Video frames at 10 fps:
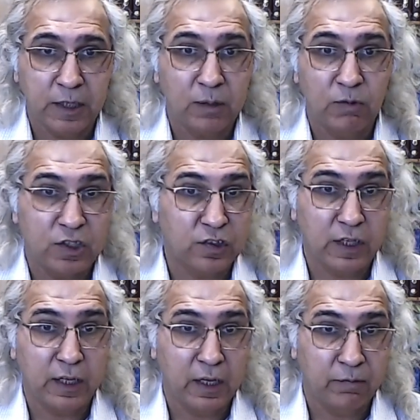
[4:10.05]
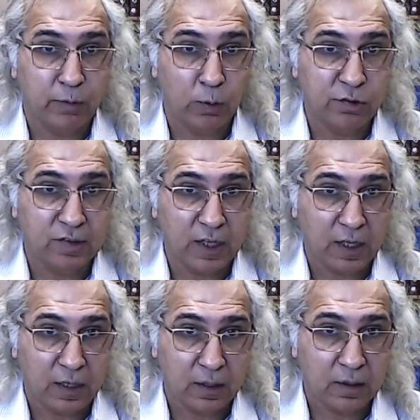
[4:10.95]
in which they have no
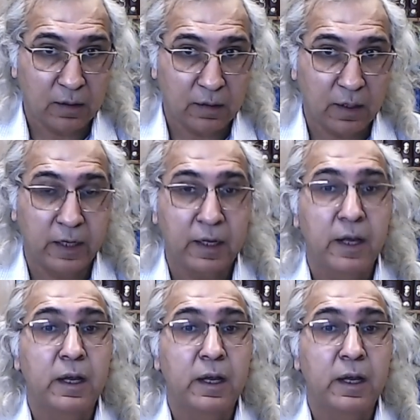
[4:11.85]
say, right?